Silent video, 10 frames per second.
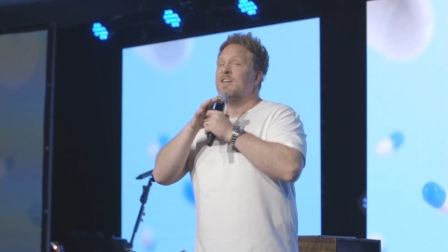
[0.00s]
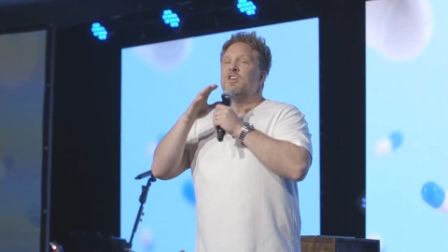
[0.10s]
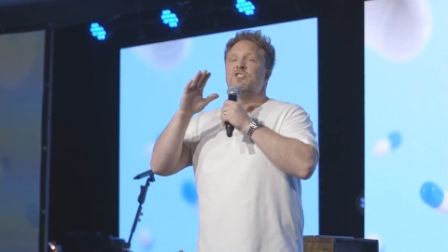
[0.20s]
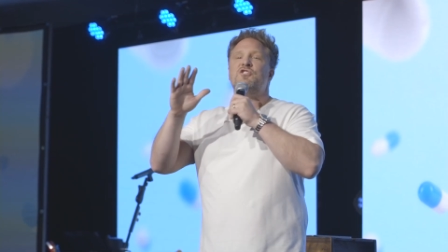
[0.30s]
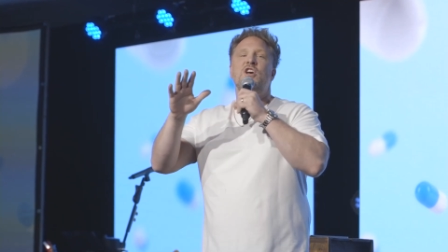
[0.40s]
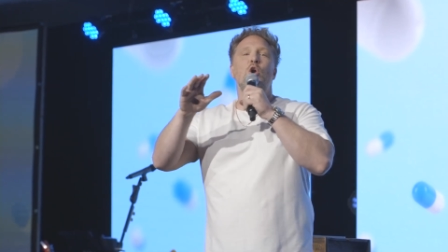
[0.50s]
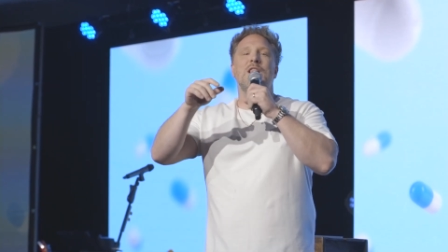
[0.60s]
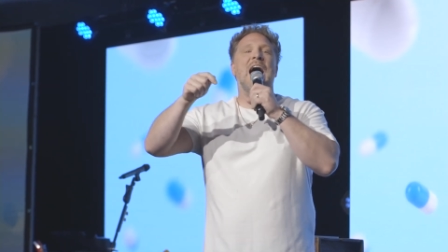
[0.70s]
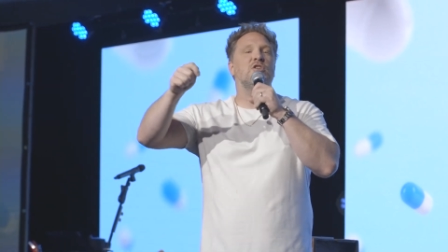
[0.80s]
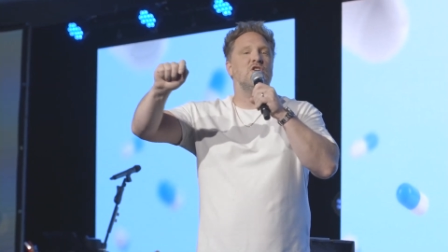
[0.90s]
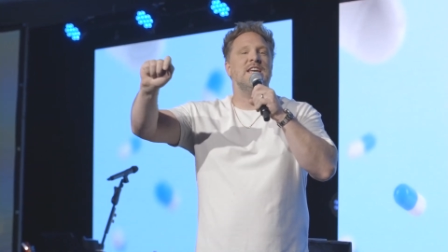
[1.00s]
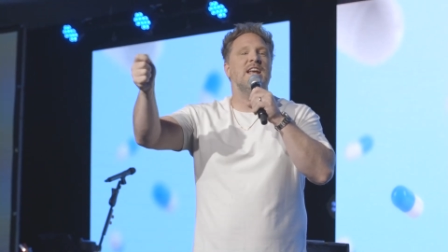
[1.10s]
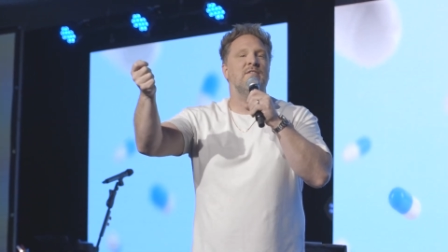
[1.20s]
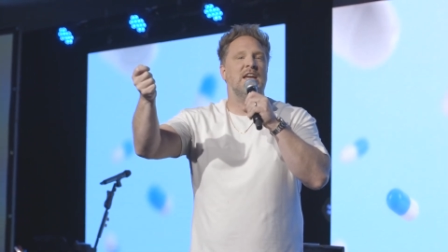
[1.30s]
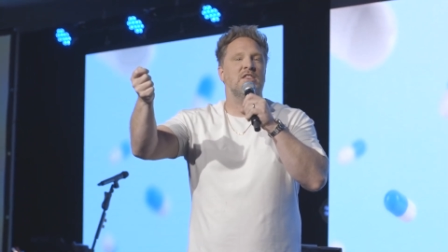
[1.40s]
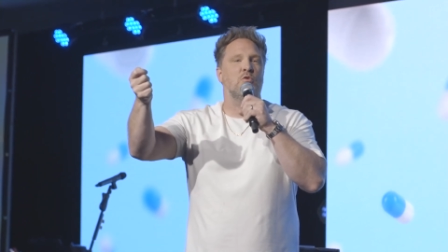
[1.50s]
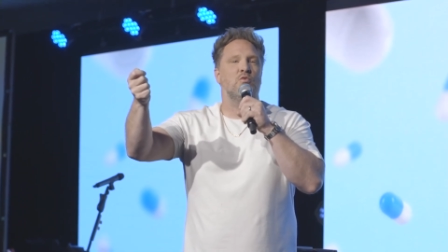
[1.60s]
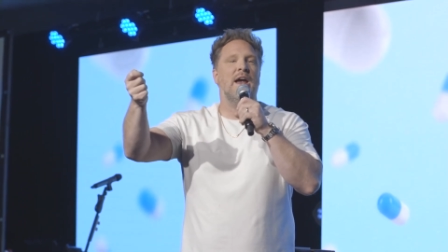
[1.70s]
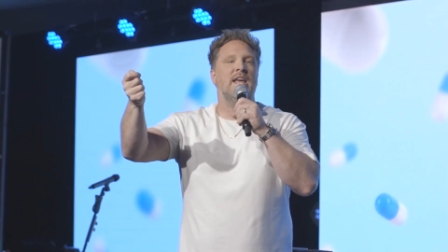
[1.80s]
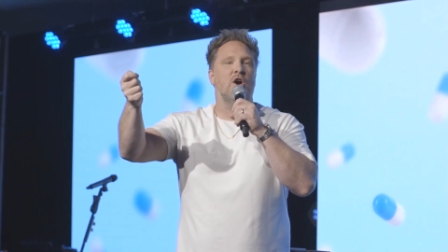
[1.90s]
so loud, you can't even get the
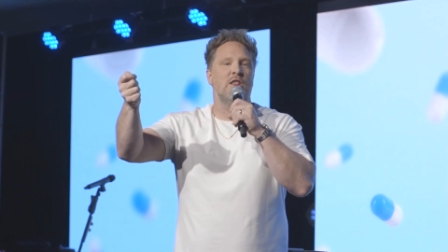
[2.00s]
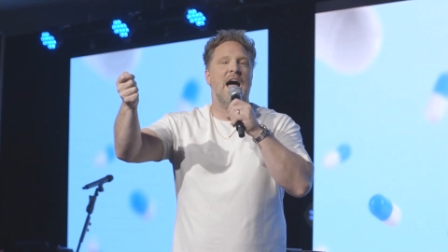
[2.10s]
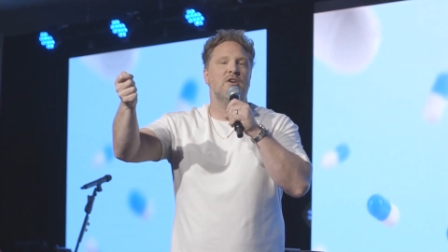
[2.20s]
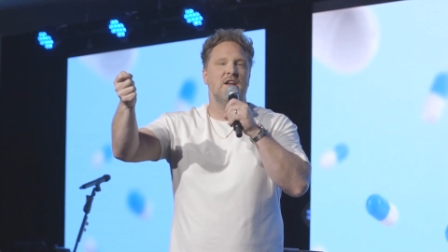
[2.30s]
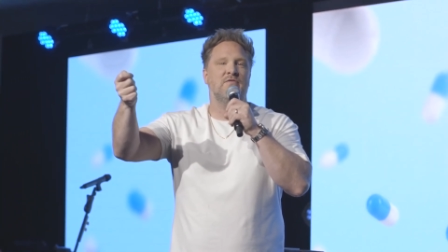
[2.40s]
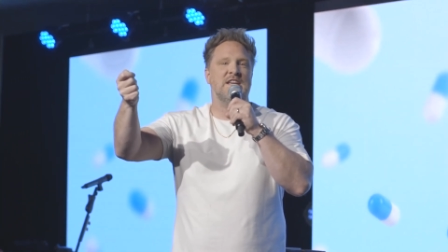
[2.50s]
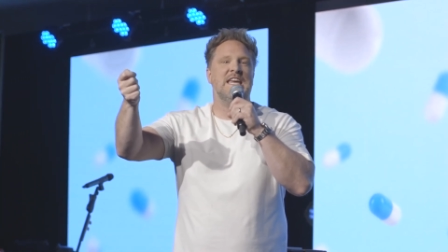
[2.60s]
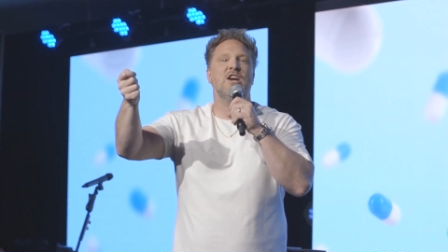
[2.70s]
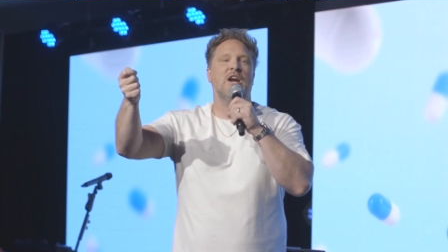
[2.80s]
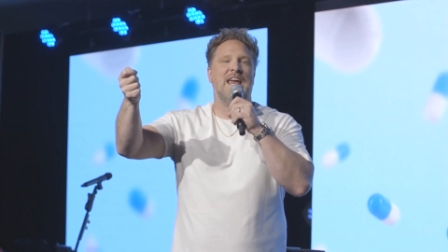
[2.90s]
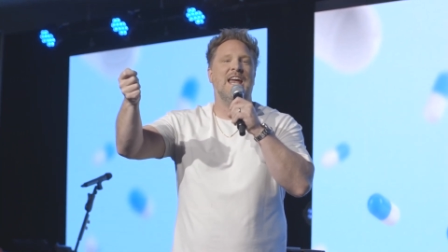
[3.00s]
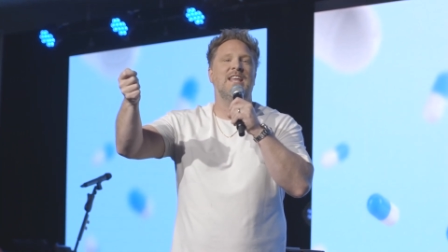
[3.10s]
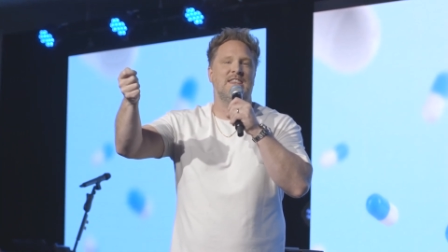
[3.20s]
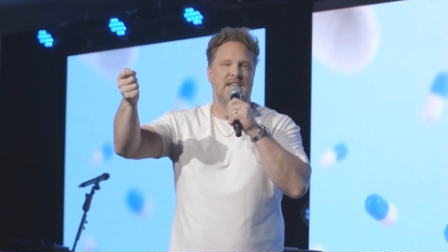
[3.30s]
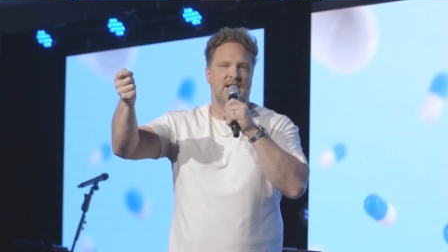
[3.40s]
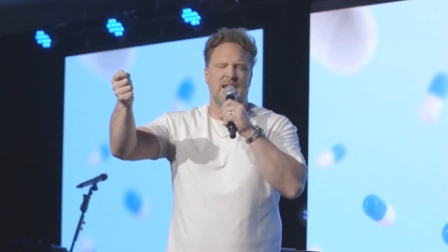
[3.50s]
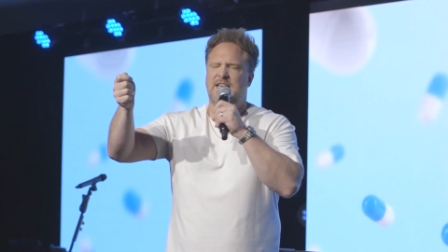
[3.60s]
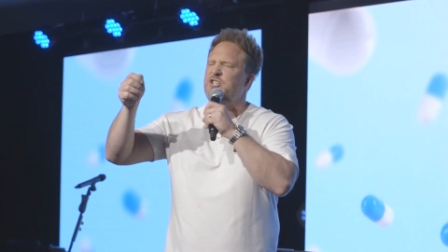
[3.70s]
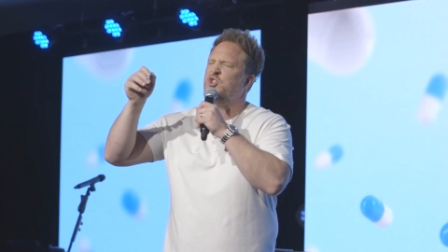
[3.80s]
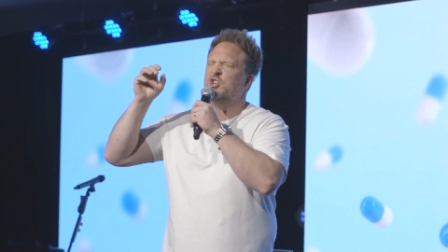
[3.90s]
radio loud enough to hear anything. Like,
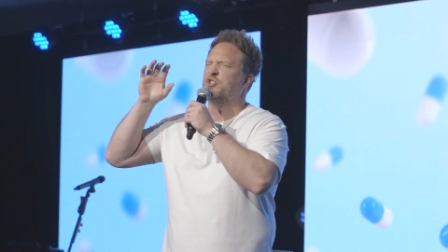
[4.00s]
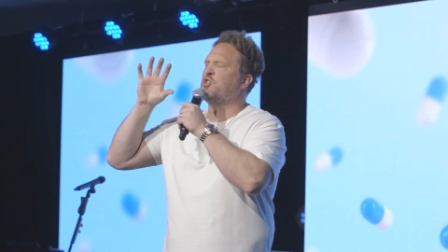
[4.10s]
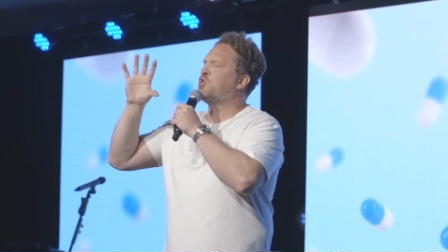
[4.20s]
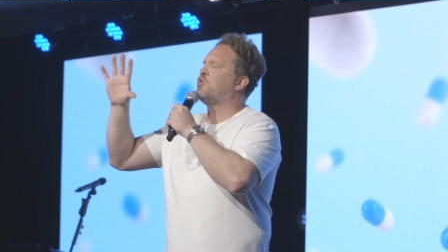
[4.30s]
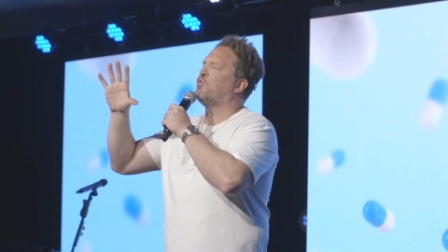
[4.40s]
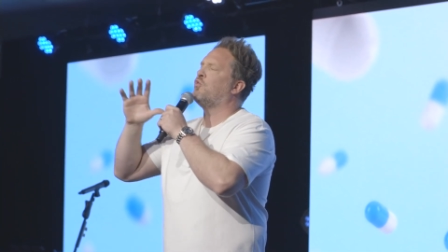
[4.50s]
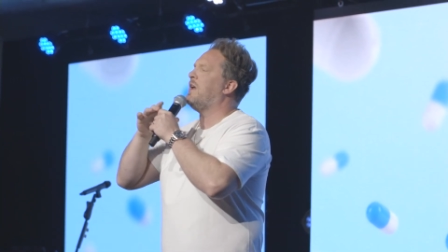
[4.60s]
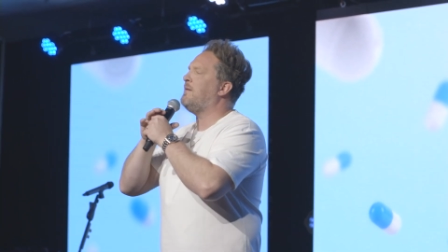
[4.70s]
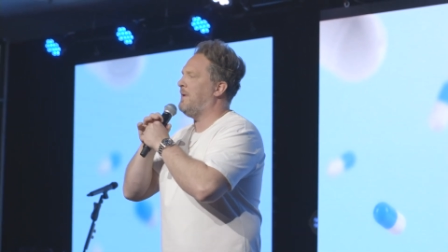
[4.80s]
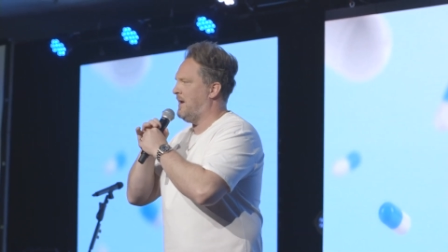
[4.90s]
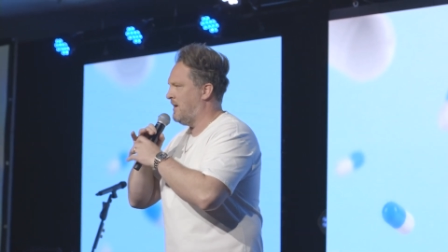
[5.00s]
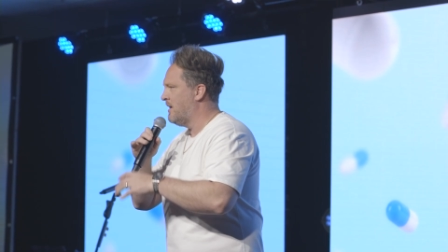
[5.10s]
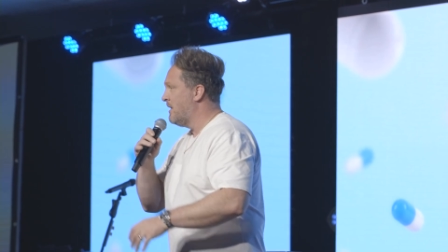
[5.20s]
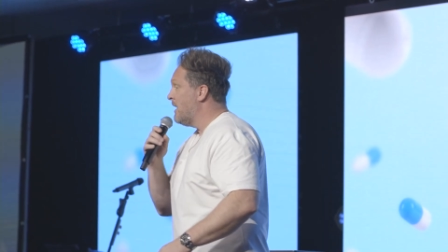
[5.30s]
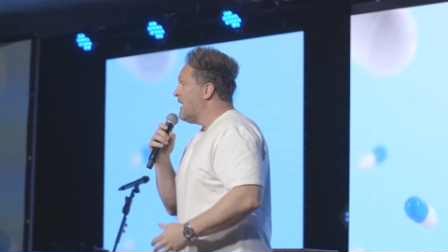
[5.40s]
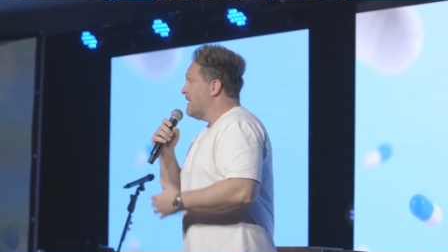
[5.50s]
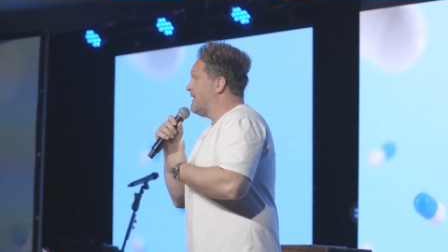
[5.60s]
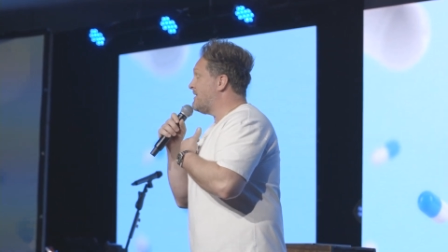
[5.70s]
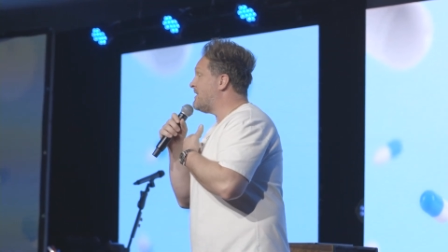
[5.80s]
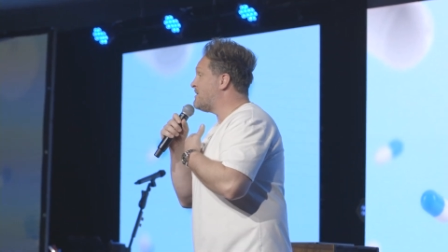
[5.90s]
it's just screaming. This is